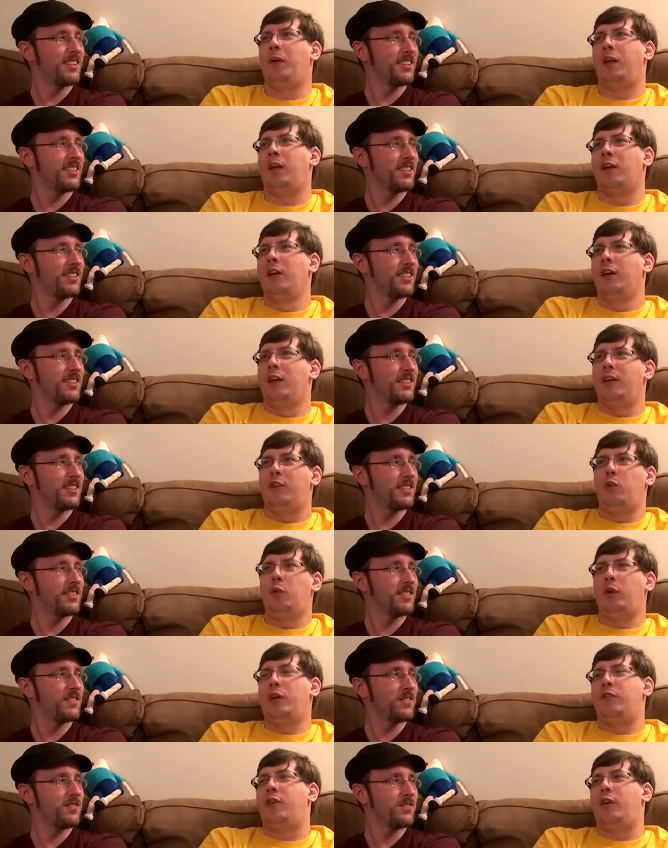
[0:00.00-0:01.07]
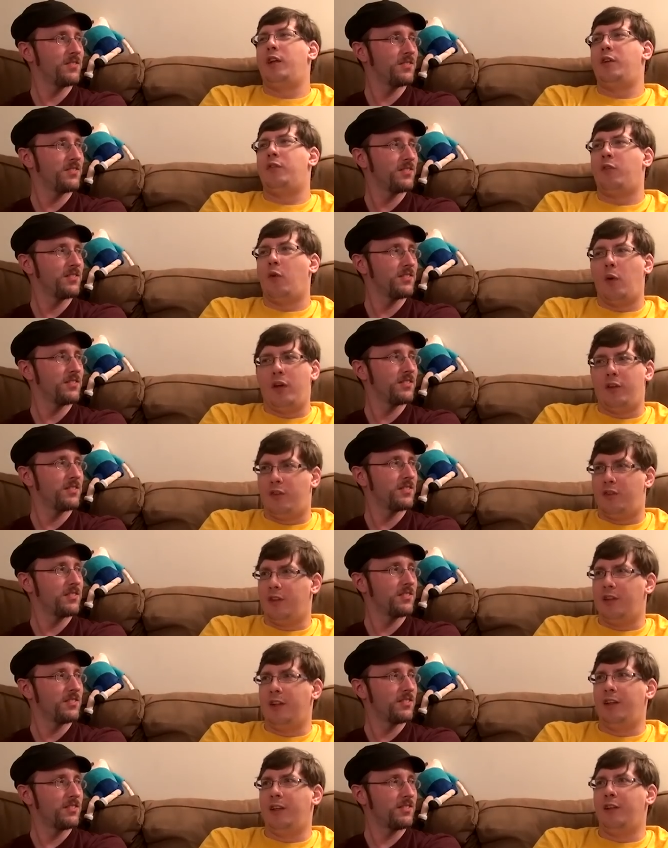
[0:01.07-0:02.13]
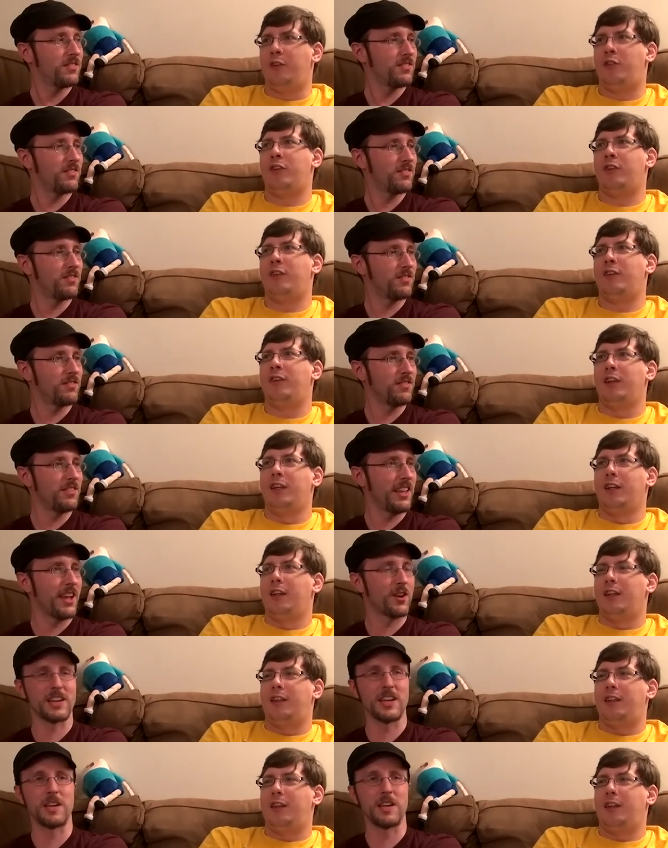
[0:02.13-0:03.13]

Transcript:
Speaker 1: and doing funny voices and yeah, or